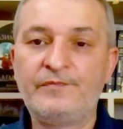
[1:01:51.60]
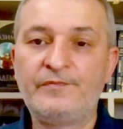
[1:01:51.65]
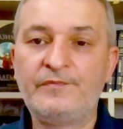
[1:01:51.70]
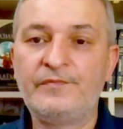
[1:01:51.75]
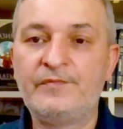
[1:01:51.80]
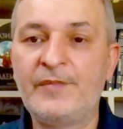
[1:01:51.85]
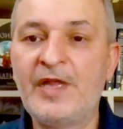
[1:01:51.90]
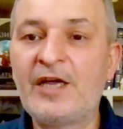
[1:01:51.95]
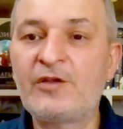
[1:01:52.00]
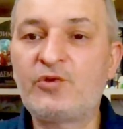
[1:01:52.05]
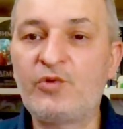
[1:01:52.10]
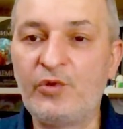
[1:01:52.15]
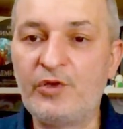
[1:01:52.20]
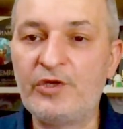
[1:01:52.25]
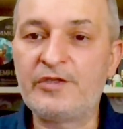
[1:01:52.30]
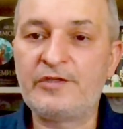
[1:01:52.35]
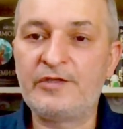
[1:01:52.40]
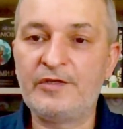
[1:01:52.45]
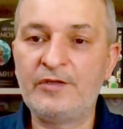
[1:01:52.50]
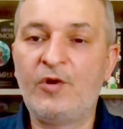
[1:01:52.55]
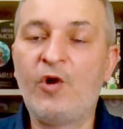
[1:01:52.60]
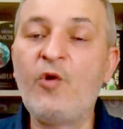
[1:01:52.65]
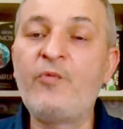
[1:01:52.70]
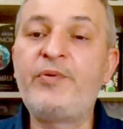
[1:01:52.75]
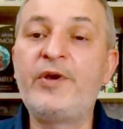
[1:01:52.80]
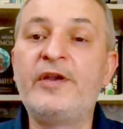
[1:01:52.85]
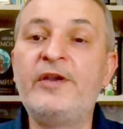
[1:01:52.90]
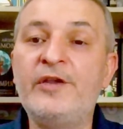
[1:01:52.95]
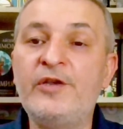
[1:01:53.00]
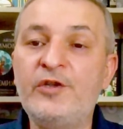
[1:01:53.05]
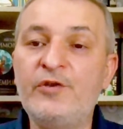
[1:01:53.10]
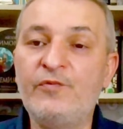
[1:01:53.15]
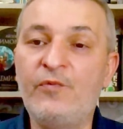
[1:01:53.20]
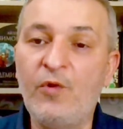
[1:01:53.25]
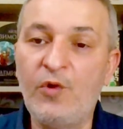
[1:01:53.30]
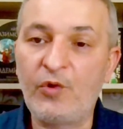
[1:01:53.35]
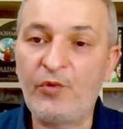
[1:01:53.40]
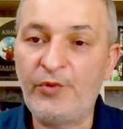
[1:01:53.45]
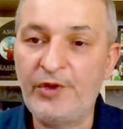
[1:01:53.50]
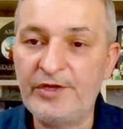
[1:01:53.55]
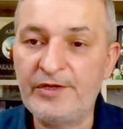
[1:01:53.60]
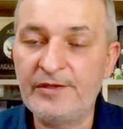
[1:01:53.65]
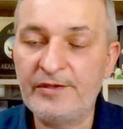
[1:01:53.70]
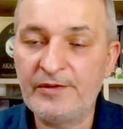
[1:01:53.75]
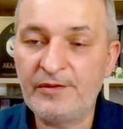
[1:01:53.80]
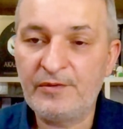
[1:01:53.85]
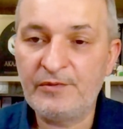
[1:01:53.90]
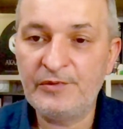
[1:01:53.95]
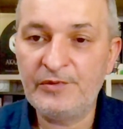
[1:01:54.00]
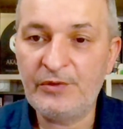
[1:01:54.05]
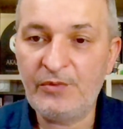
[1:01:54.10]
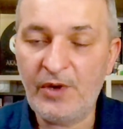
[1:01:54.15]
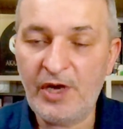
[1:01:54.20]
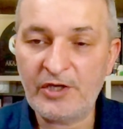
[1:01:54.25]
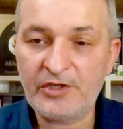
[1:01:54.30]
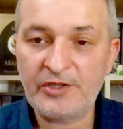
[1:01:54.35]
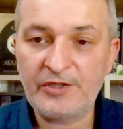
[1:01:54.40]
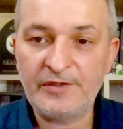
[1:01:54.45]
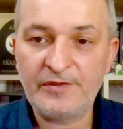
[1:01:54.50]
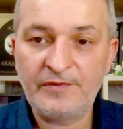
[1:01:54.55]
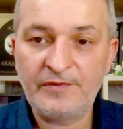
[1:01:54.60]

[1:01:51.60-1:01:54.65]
NATO is openly in war with Russia.